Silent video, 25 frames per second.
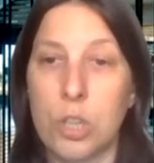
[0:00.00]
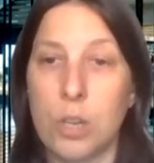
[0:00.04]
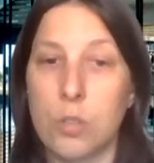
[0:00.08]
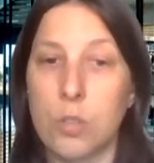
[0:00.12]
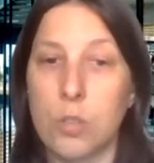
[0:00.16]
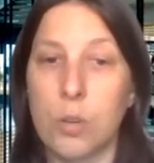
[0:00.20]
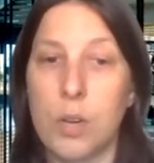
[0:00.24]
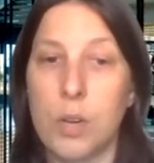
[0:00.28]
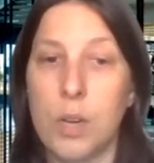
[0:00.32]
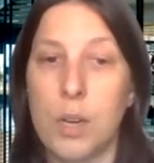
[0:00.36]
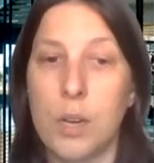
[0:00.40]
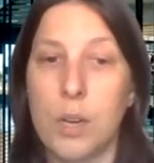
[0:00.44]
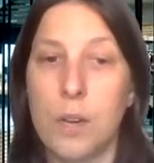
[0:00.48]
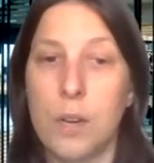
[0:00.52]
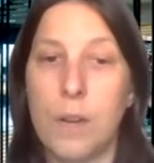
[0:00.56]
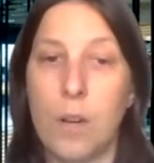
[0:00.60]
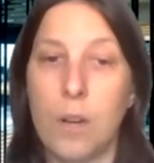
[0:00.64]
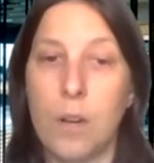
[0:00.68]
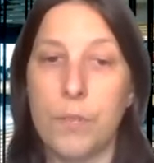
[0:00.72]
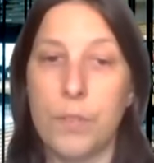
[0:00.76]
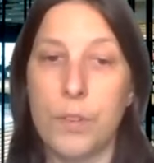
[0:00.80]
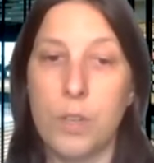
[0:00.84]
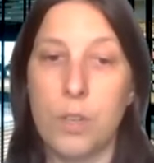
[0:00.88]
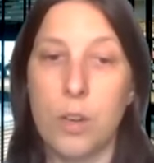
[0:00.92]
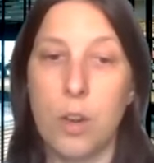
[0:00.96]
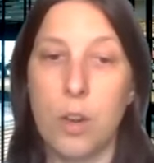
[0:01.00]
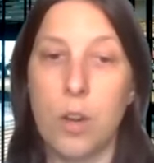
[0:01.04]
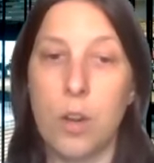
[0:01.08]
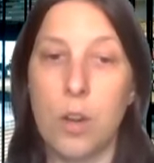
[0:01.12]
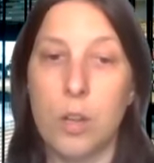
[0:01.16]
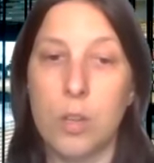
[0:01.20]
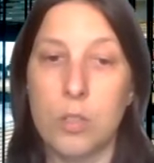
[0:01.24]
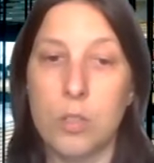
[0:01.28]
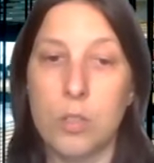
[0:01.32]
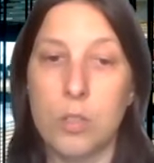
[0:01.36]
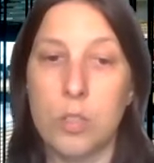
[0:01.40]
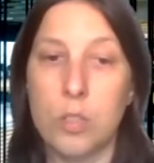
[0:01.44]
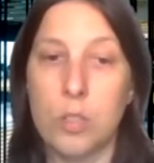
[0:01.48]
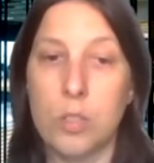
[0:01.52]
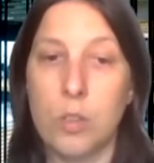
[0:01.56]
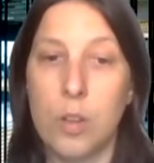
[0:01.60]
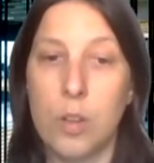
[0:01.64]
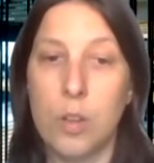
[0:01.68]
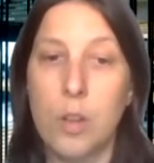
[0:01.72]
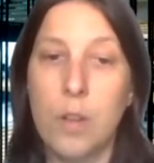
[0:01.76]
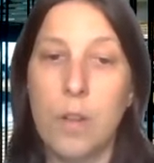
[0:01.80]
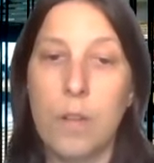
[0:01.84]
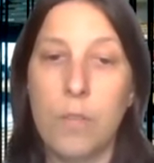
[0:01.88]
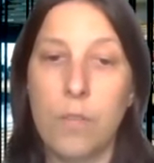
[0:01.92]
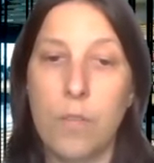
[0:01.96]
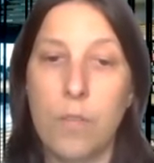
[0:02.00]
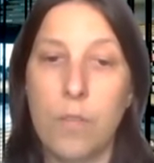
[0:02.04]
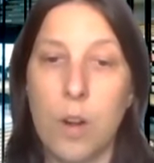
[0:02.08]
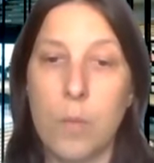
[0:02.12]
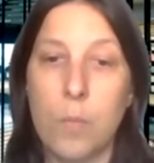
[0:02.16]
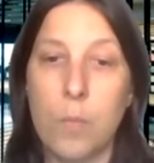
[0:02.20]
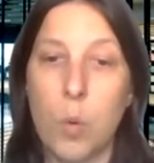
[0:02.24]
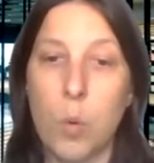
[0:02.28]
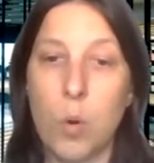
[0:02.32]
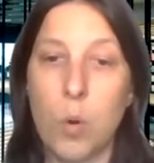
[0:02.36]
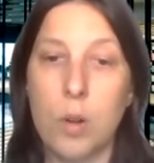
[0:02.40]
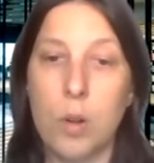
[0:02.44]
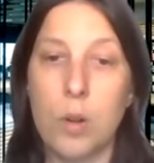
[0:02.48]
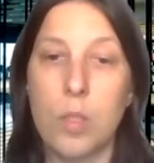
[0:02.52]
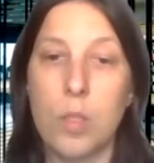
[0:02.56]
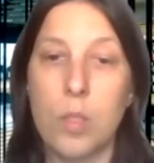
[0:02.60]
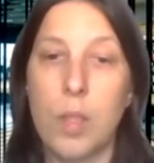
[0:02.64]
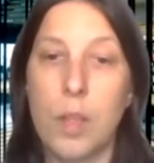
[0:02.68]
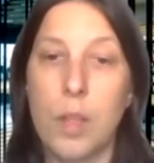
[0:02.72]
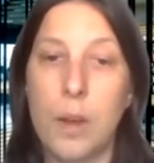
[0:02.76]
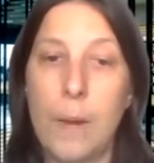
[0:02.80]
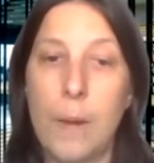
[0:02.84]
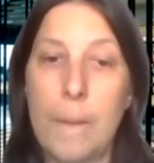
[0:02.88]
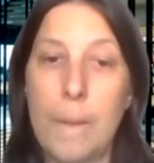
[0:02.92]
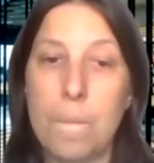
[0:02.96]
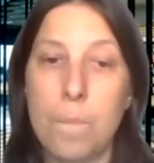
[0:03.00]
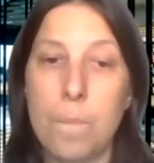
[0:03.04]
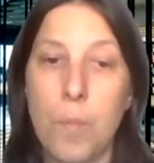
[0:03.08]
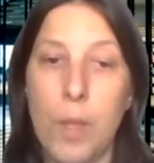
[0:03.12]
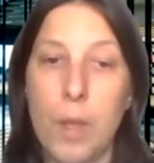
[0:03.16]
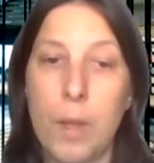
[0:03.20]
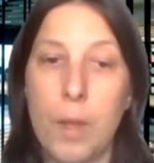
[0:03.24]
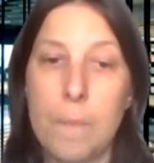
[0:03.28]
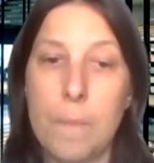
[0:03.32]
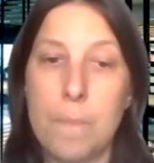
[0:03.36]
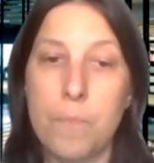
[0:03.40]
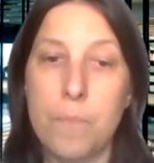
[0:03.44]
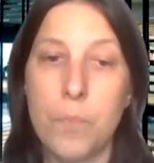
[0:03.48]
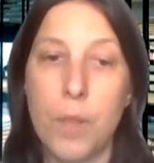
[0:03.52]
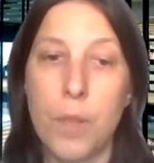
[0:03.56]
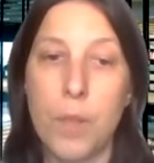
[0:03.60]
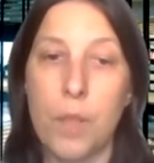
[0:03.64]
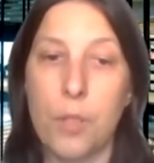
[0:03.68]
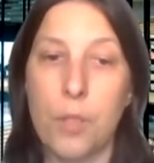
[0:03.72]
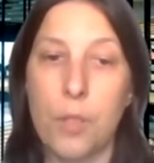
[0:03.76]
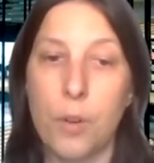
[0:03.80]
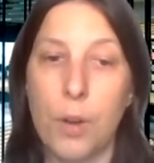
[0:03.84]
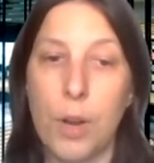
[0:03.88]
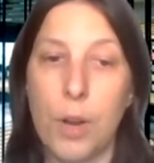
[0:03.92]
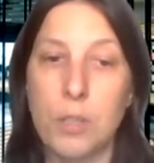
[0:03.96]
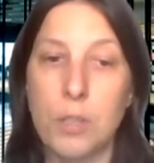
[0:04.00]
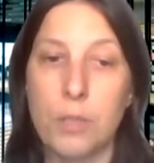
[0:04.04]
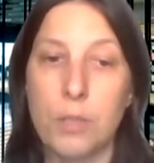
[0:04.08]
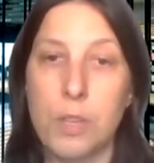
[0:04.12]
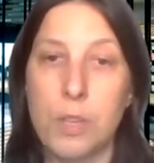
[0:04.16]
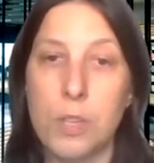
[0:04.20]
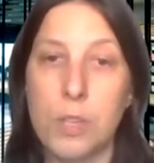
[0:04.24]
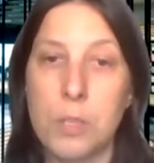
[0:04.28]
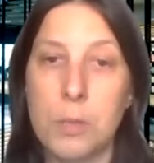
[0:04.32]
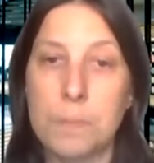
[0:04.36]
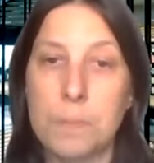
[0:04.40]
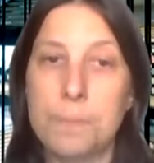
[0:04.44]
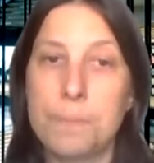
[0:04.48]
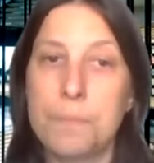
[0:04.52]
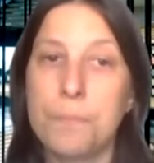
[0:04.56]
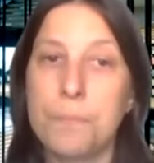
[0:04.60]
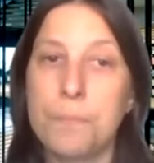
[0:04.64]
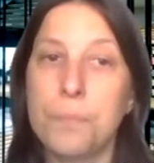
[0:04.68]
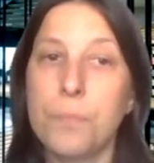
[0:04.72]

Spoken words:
sheltering often costs far more than other activities.